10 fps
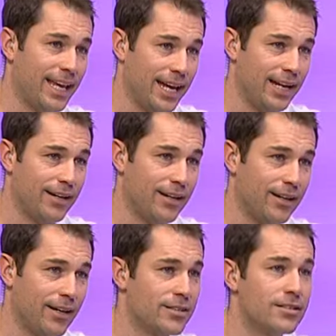get
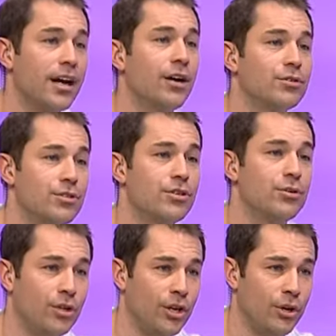a style to
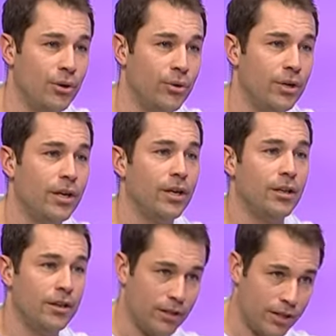suit you
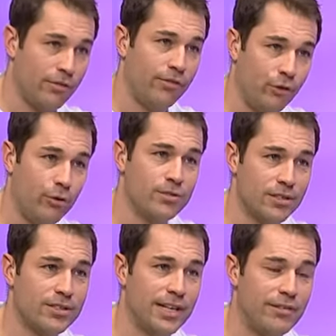that conforms
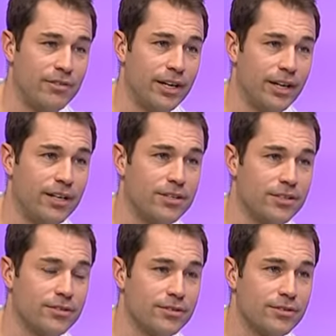to the safety
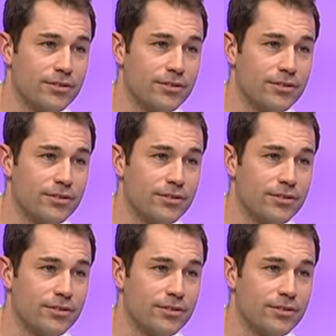regulations.